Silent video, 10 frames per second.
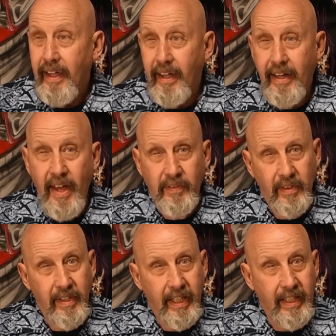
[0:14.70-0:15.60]
And after
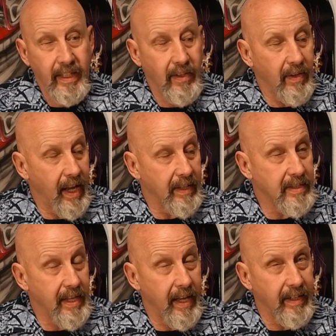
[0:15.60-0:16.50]
looking into it, I
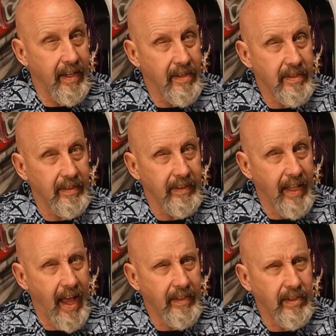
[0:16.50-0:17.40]
decided there's a
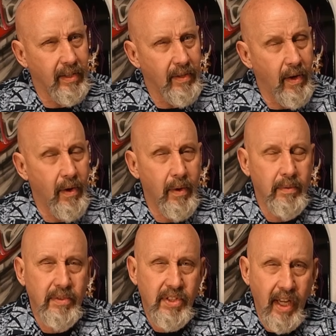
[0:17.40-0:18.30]
lot to
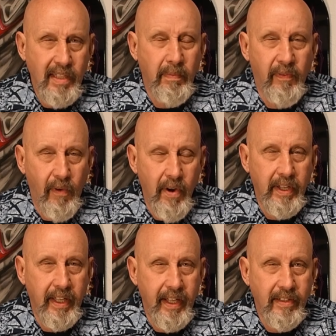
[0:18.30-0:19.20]
know just before you
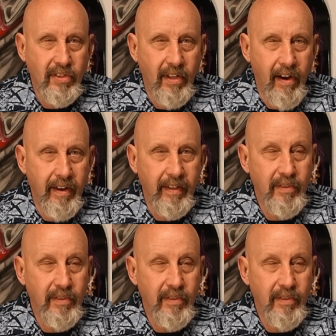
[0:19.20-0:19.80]
can get started.